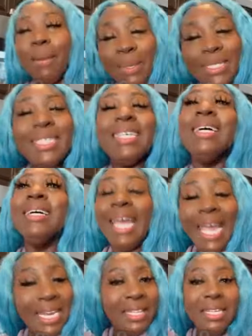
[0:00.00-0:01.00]
but
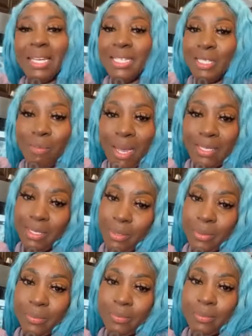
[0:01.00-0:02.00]
anything is
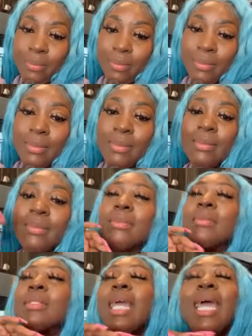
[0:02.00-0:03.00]
possible.
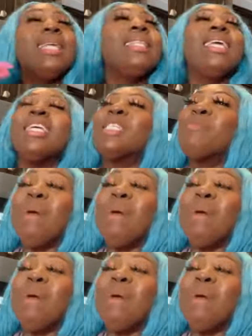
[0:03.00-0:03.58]
Anything is